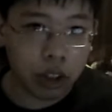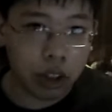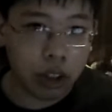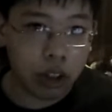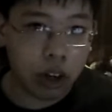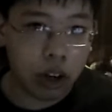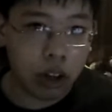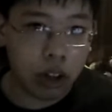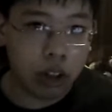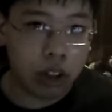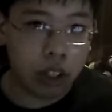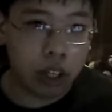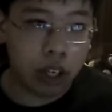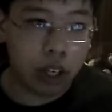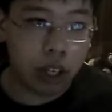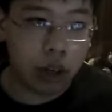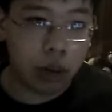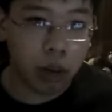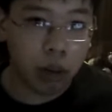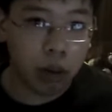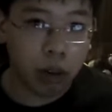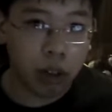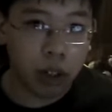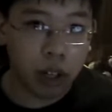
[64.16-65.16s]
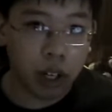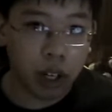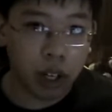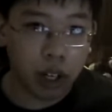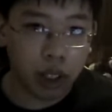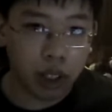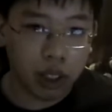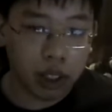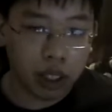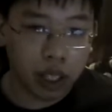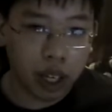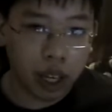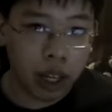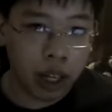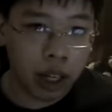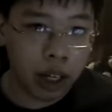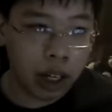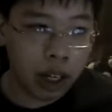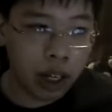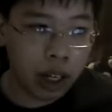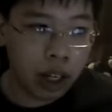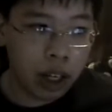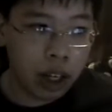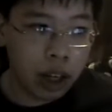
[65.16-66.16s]
to talk to anyone else yet.
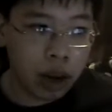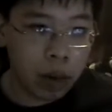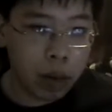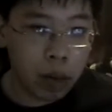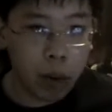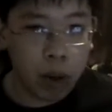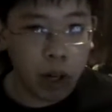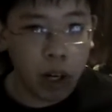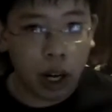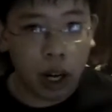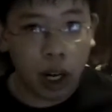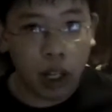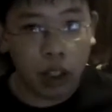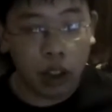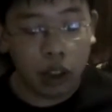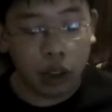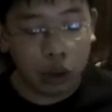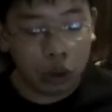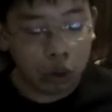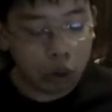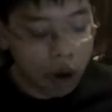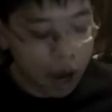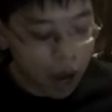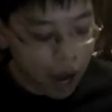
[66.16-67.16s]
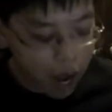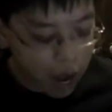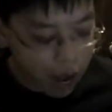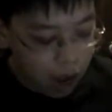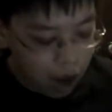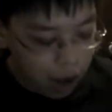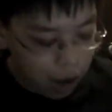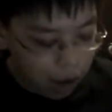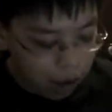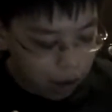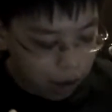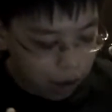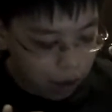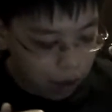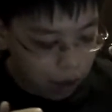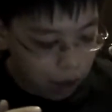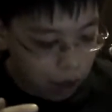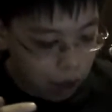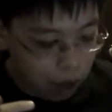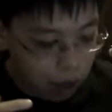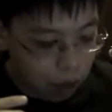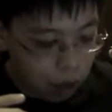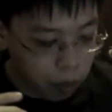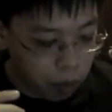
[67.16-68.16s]
But I do have
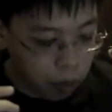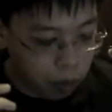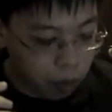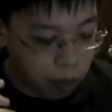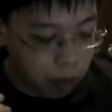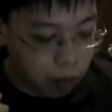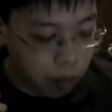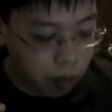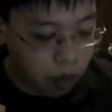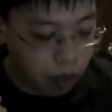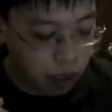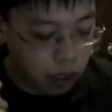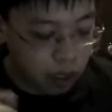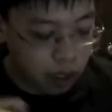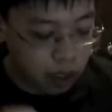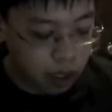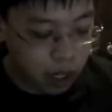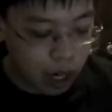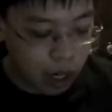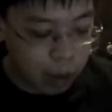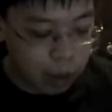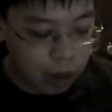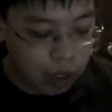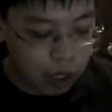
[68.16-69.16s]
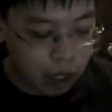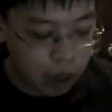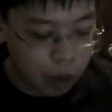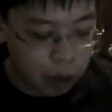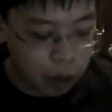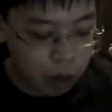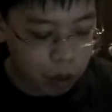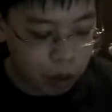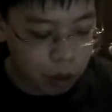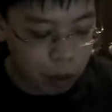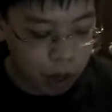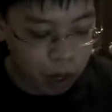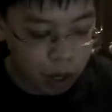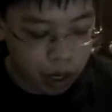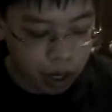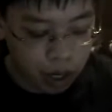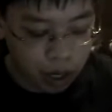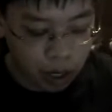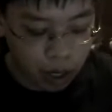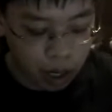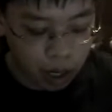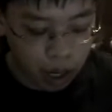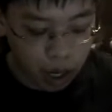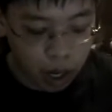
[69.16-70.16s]
um, Skype set up on
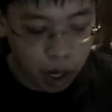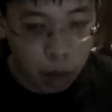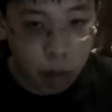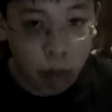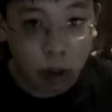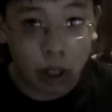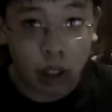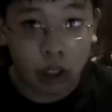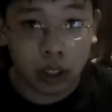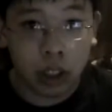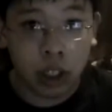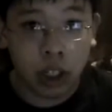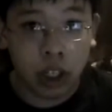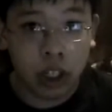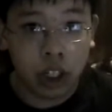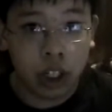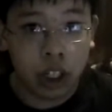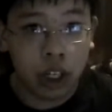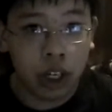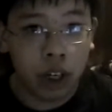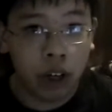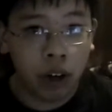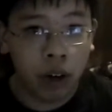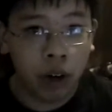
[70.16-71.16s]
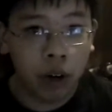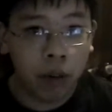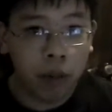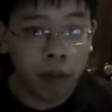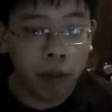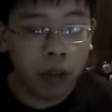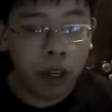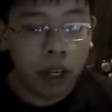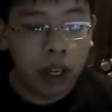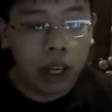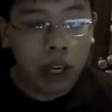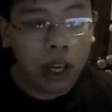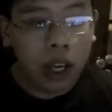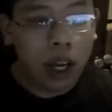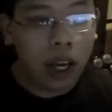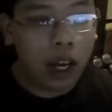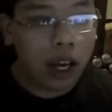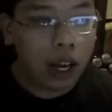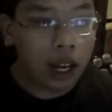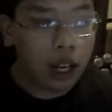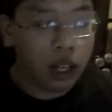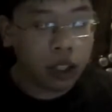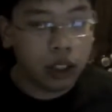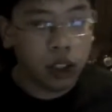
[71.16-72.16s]
my iPod Touch here
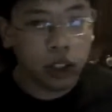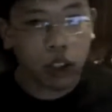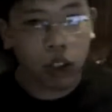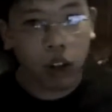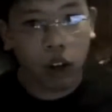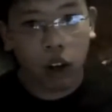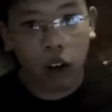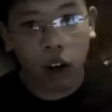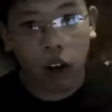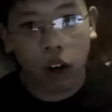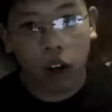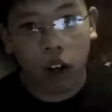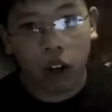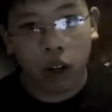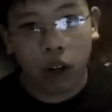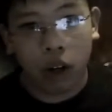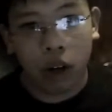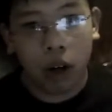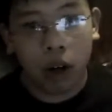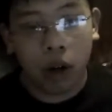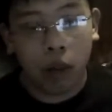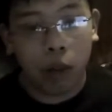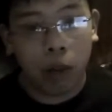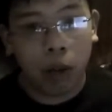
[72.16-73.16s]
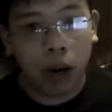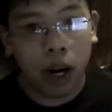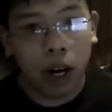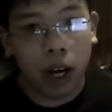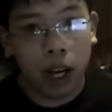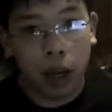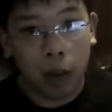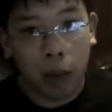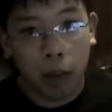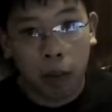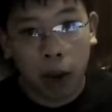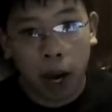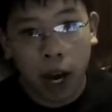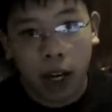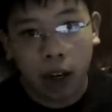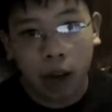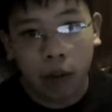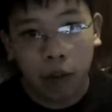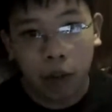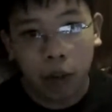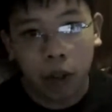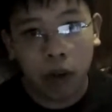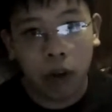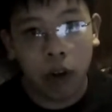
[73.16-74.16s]
and on my Mac
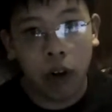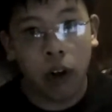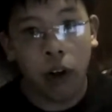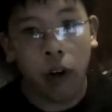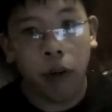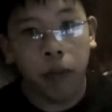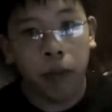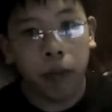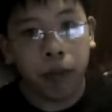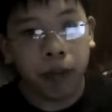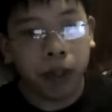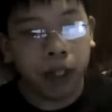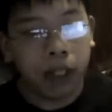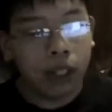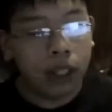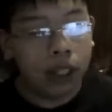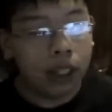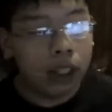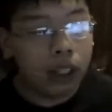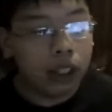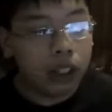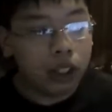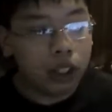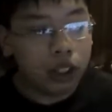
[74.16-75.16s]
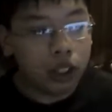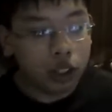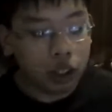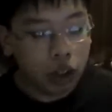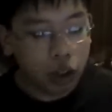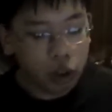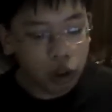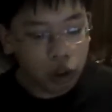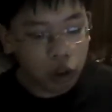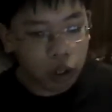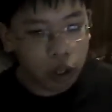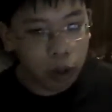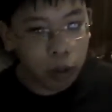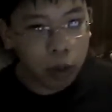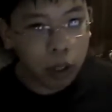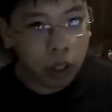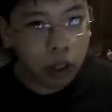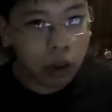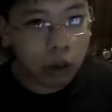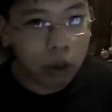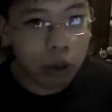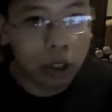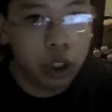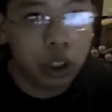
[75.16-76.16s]
computer. So let me
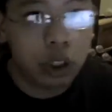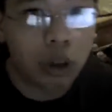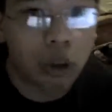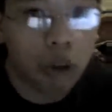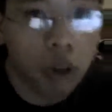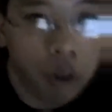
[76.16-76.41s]
go show